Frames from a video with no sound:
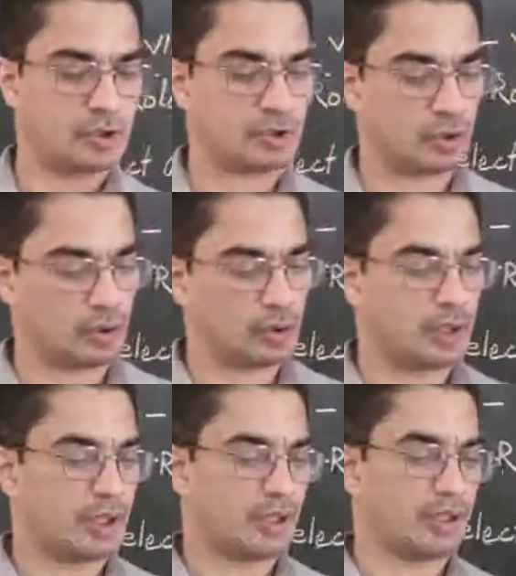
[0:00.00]

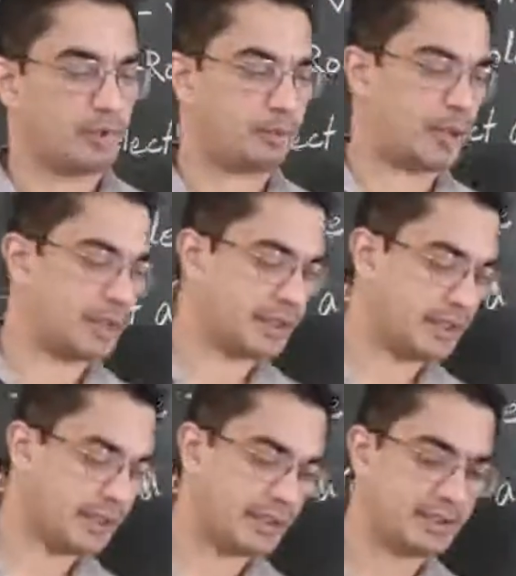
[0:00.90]
So the
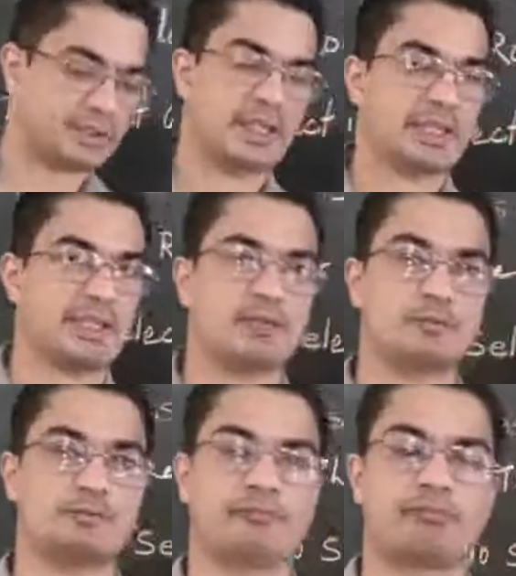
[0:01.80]
party that is
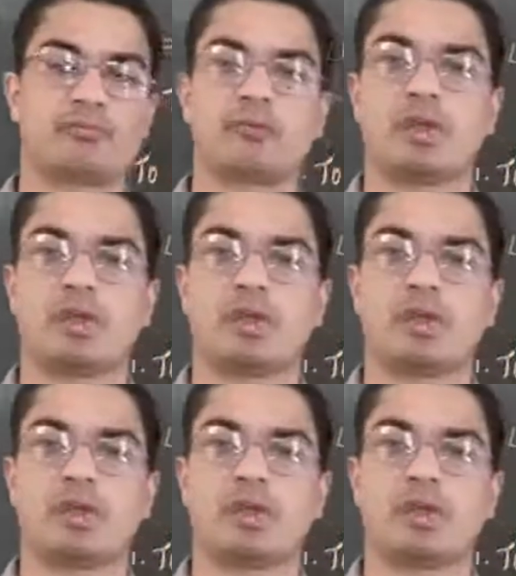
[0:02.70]
getting